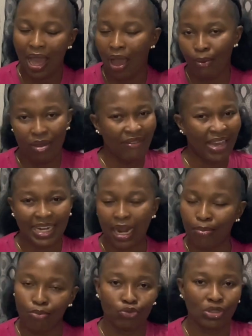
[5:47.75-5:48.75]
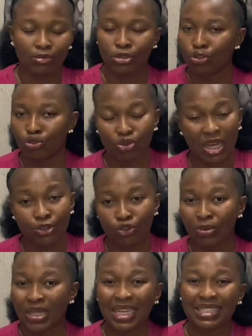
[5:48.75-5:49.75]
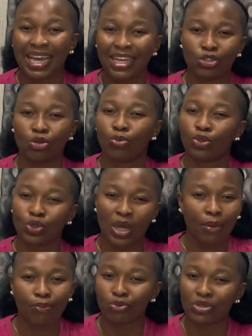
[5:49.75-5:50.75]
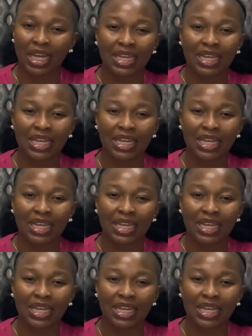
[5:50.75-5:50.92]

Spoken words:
However it happens, I'm not going to assume that that's how it's supposed to happen.